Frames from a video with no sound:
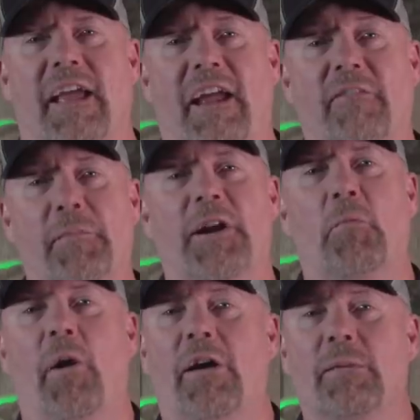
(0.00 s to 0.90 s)
Hey everybody,
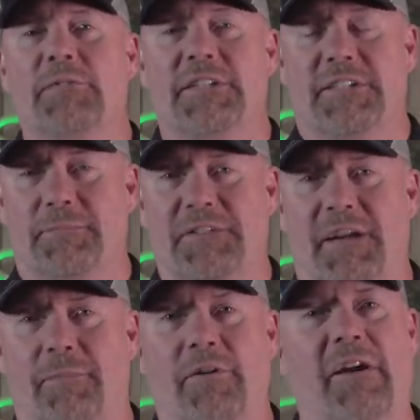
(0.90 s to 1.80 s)
welcome to
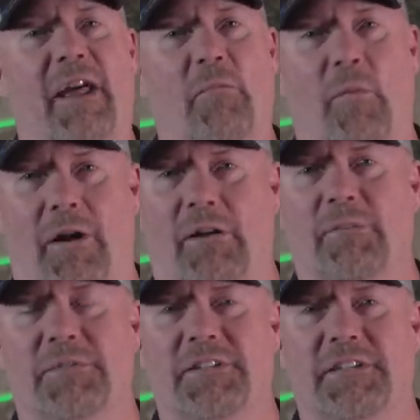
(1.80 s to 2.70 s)
September and
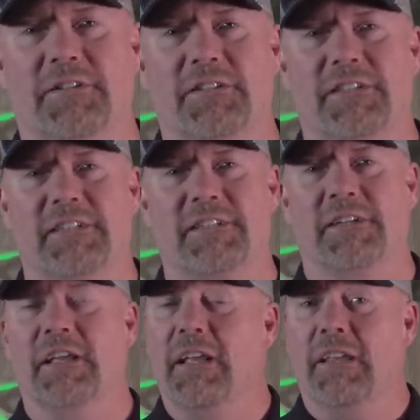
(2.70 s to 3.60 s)
welcome to deer
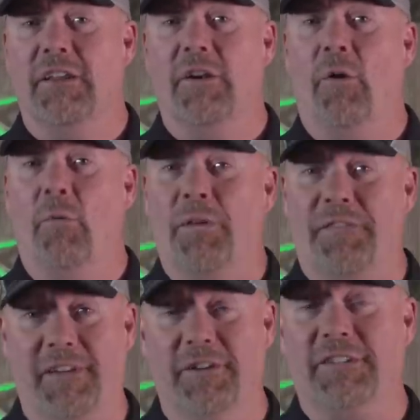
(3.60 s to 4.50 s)
season. You know,
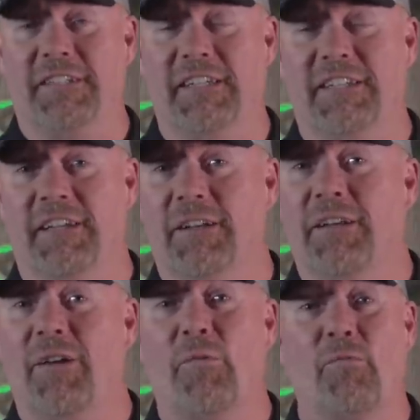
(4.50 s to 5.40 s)
with deer season,
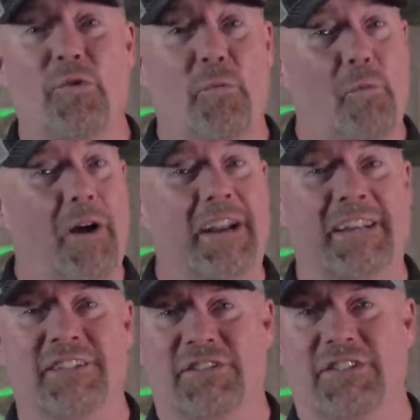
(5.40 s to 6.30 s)
the rut
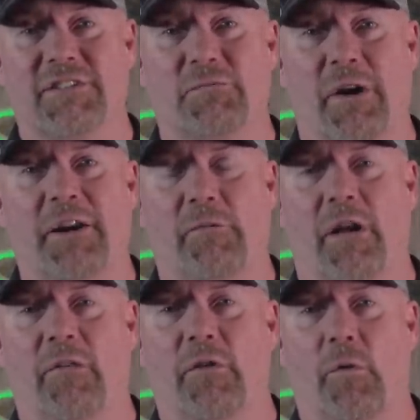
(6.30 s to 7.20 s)
is just right
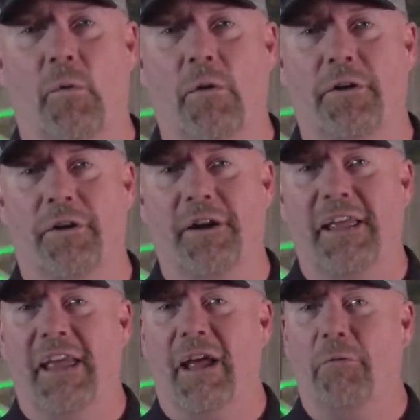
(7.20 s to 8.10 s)
around the corner.
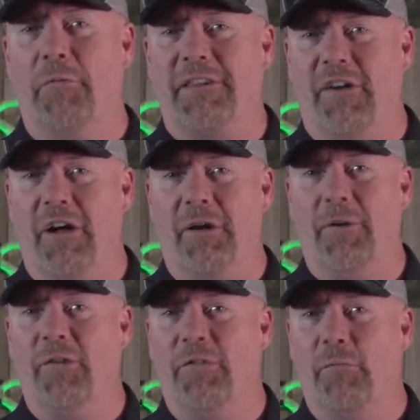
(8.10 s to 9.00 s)
And when we talk
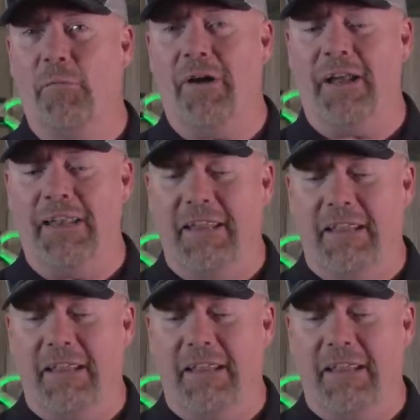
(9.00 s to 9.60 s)
about the rut,